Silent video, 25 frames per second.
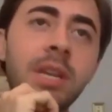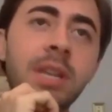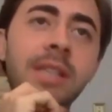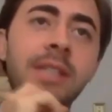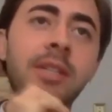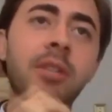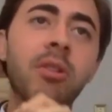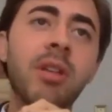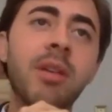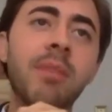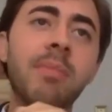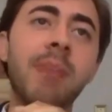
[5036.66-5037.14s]

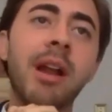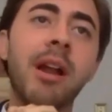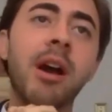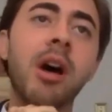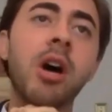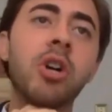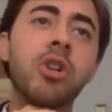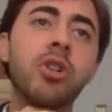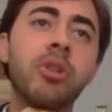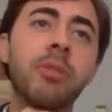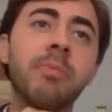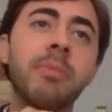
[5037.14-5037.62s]
it's only about
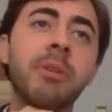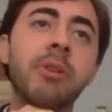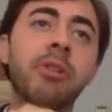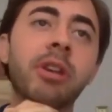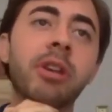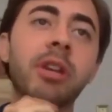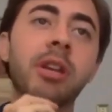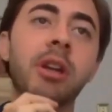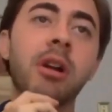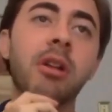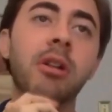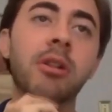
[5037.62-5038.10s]
one hundred
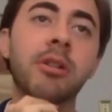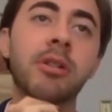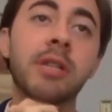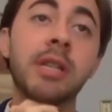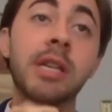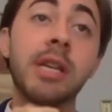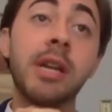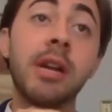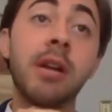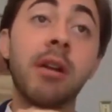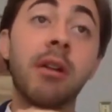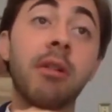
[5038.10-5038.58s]
million dollars
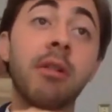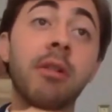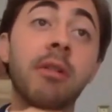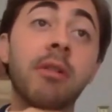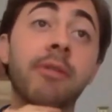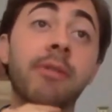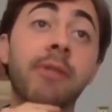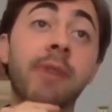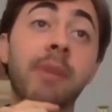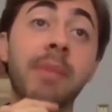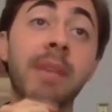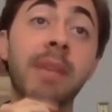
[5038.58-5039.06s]
a year
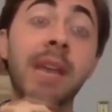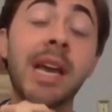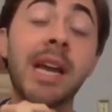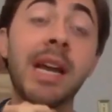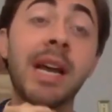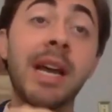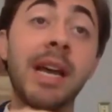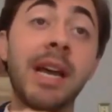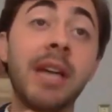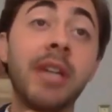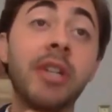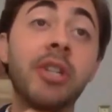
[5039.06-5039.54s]
from the
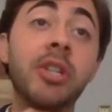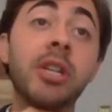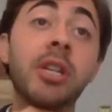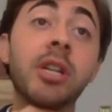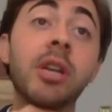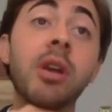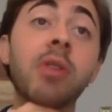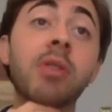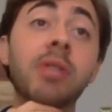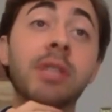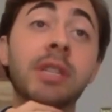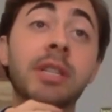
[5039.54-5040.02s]
N I H
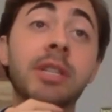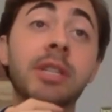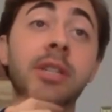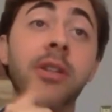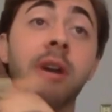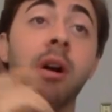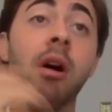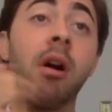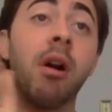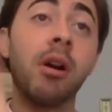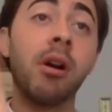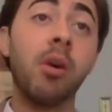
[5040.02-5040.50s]
that goes into
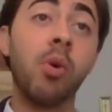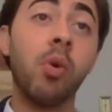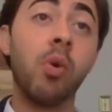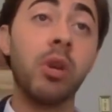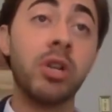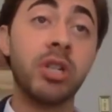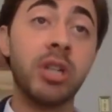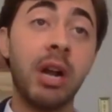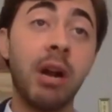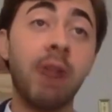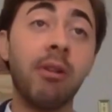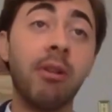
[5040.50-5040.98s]
the
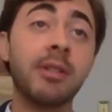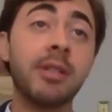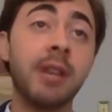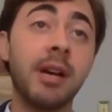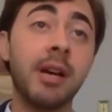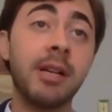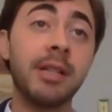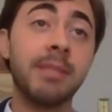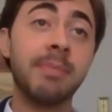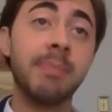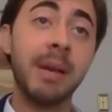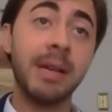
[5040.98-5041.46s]
hardcore
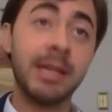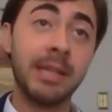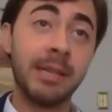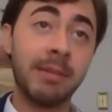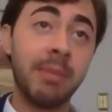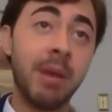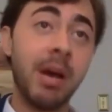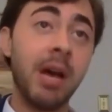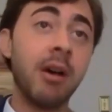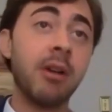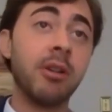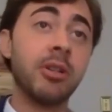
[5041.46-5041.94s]
geroscience,
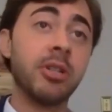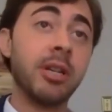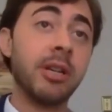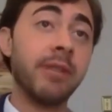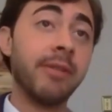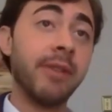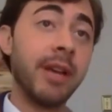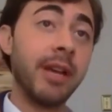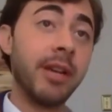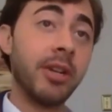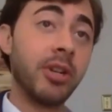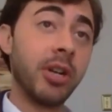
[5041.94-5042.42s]
basic
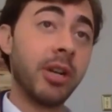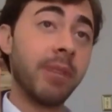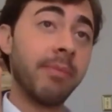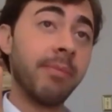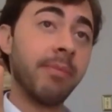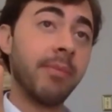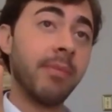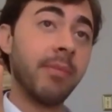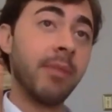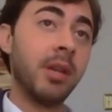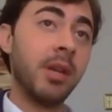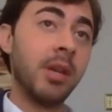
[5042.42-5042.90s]
biology of aging.
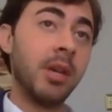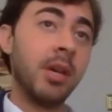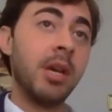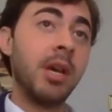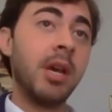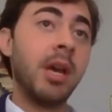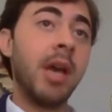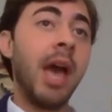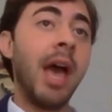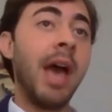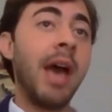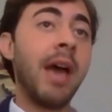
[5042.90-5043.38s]

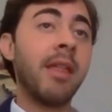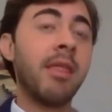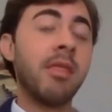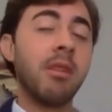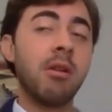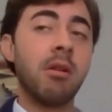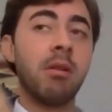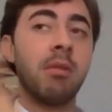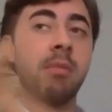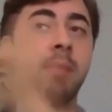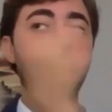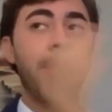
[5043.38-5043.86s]
And
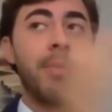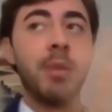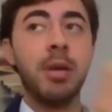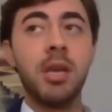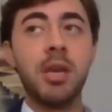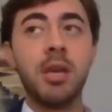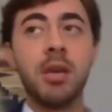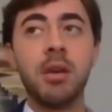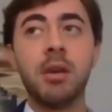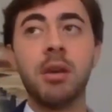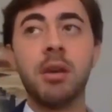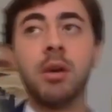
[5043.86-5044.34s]
there are
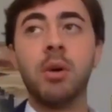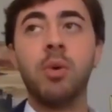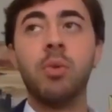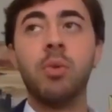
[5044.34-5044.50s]
maybe